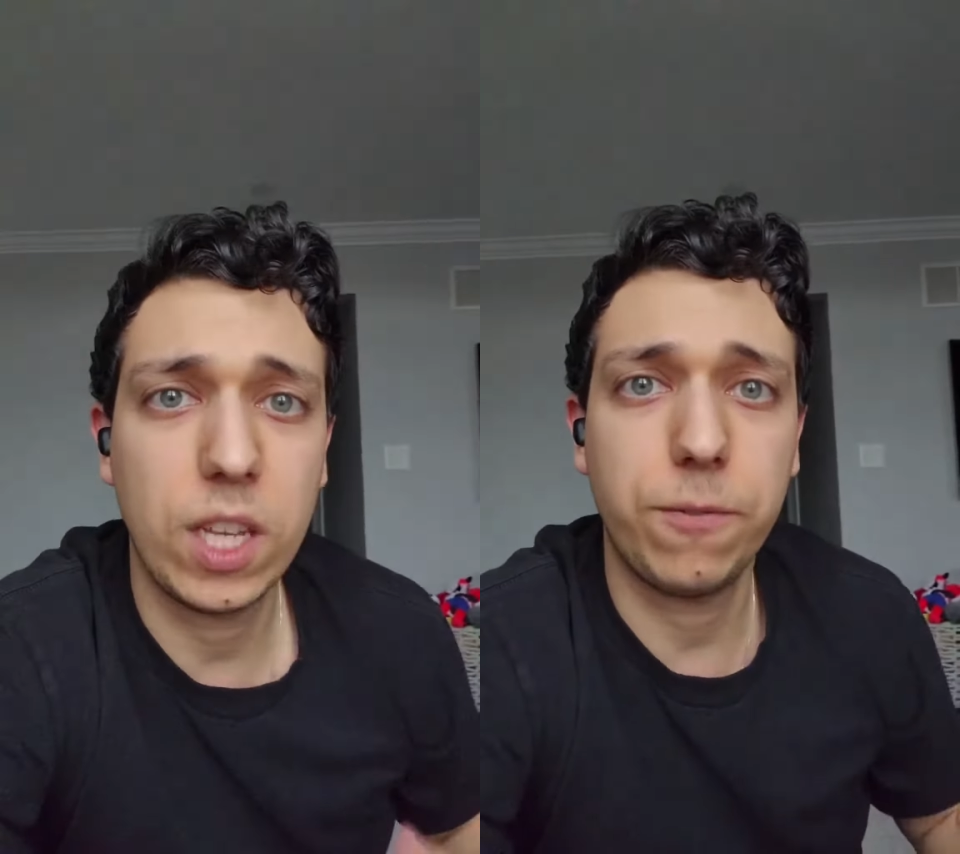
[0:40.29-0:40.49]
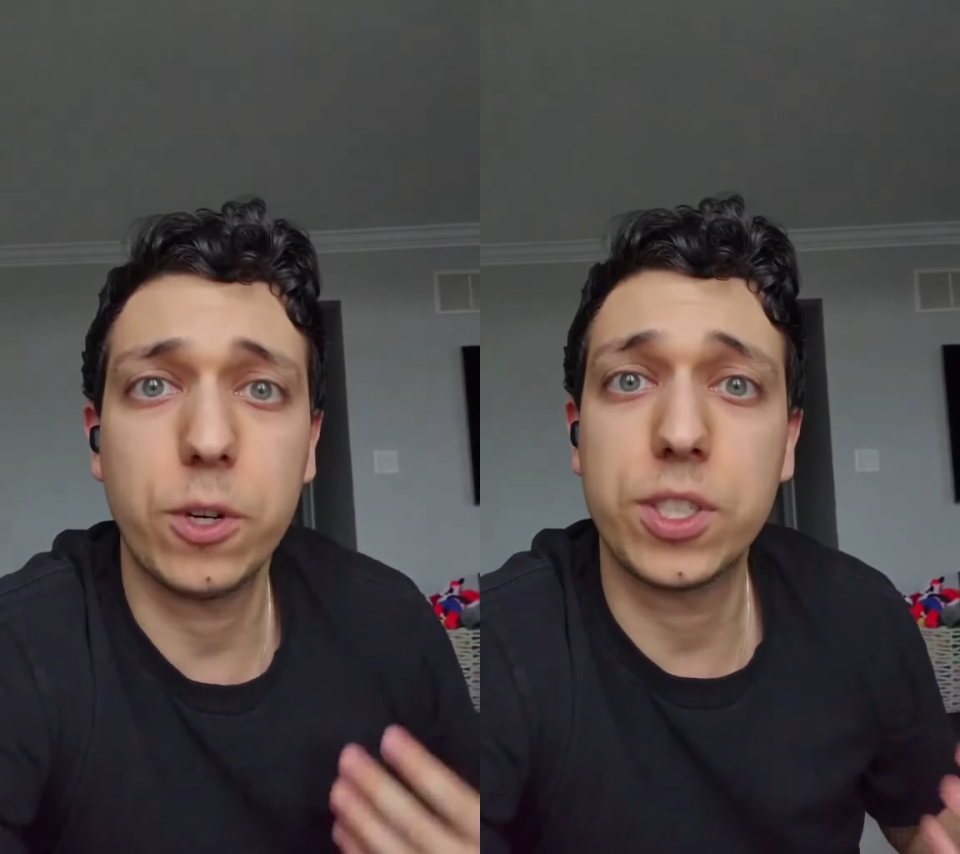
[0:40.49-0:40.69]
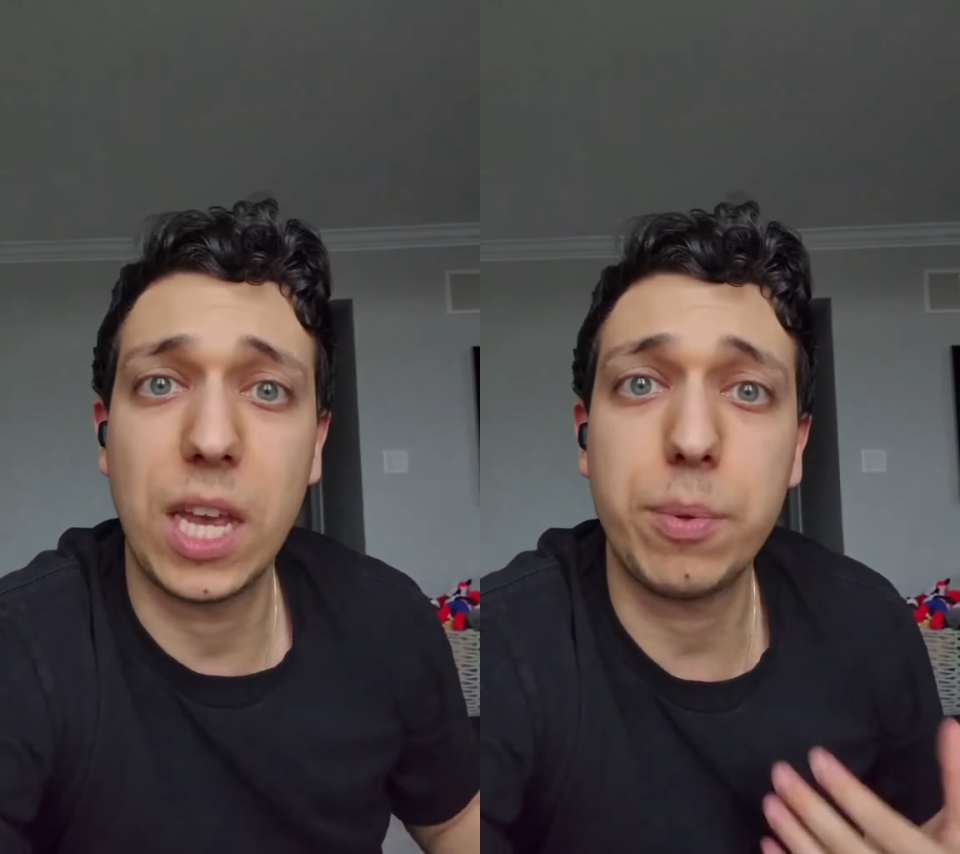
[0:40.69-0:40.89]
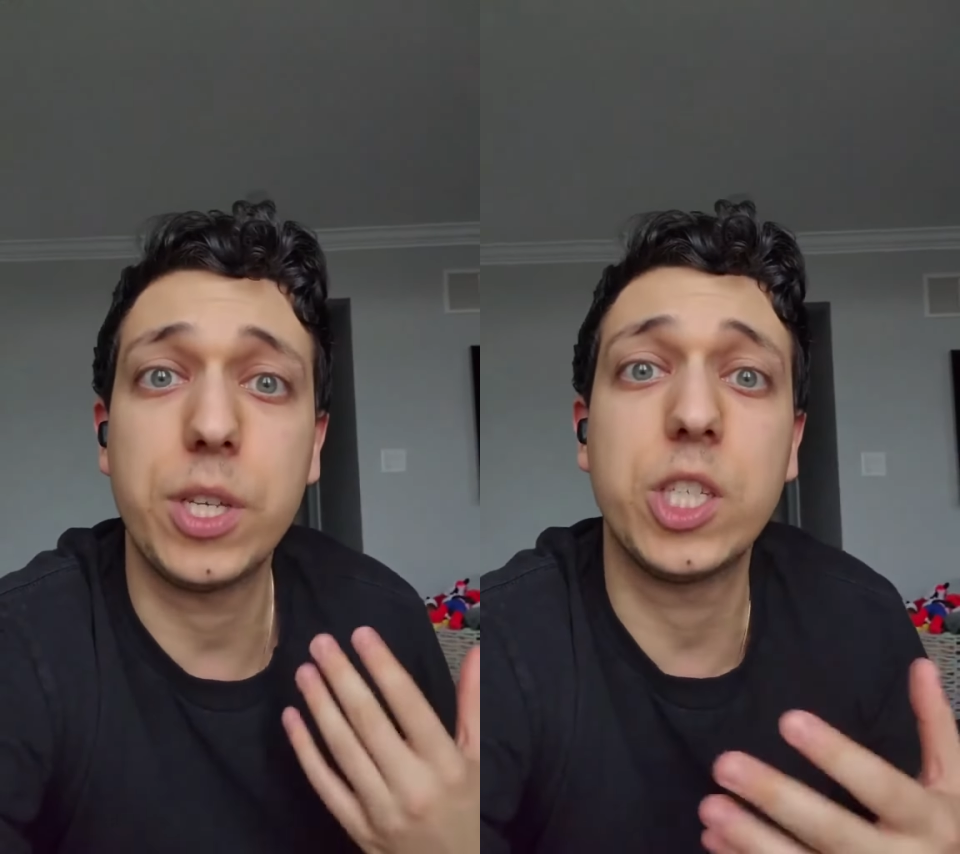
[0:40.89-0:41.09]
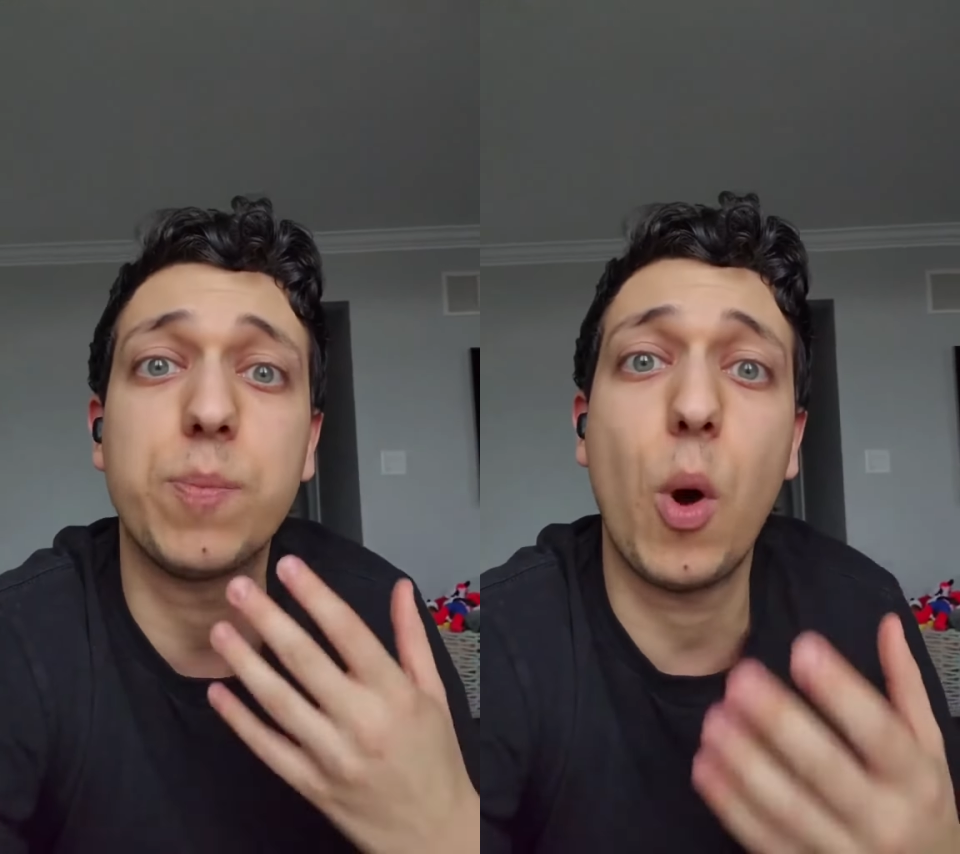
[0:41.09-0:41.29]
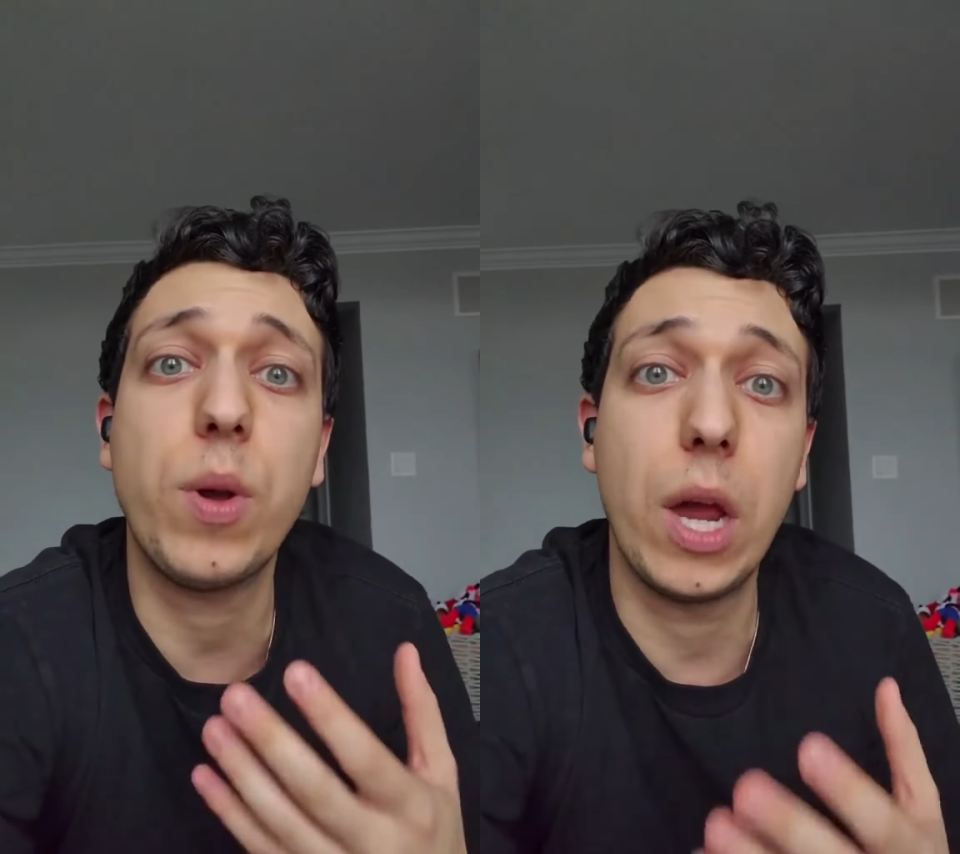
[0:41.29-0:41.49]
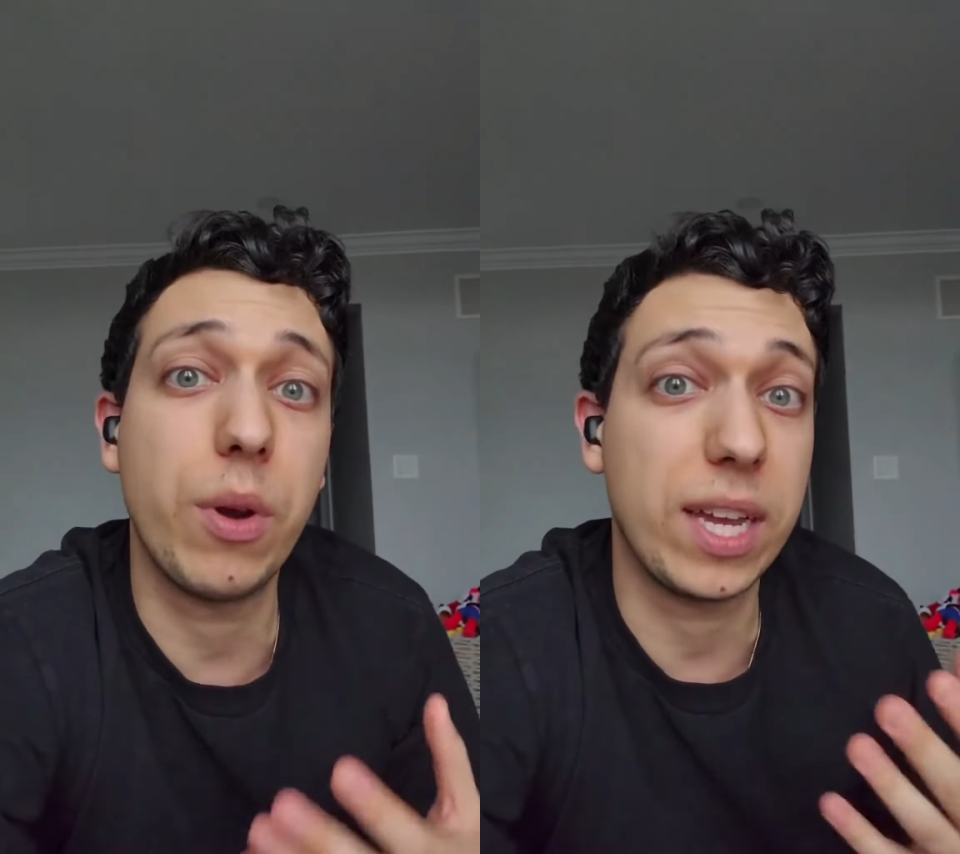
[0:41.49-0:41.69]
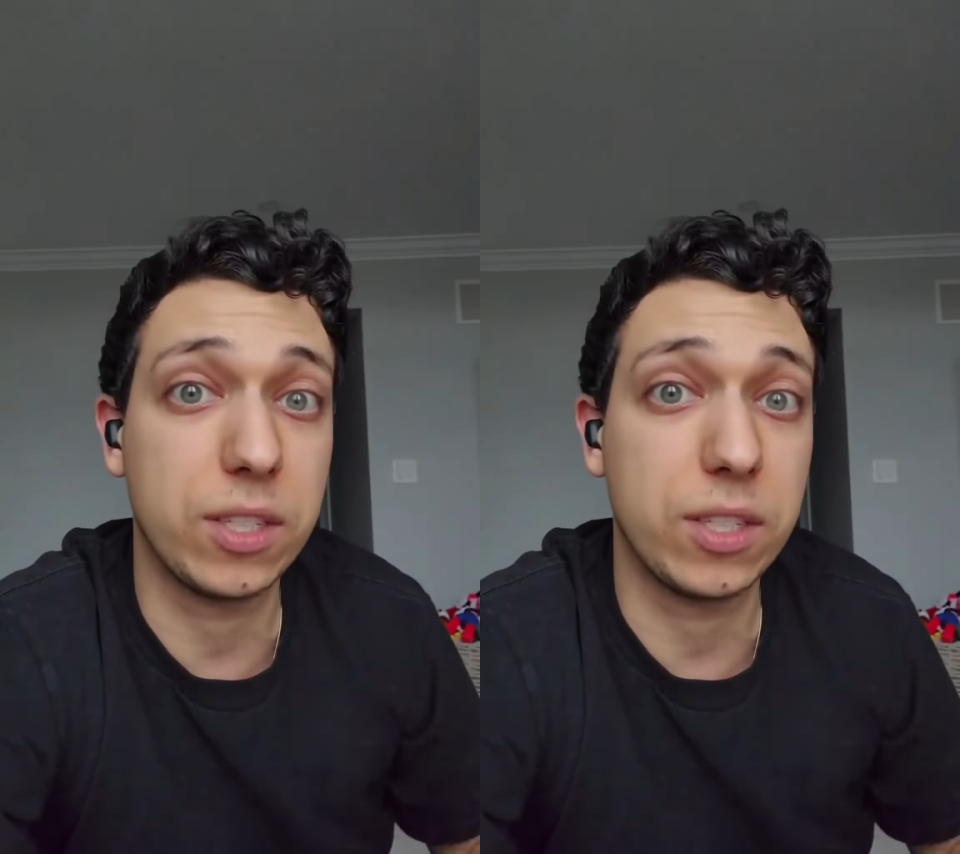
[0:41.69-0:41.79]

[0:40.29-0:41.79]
Like, for example, he's spoken out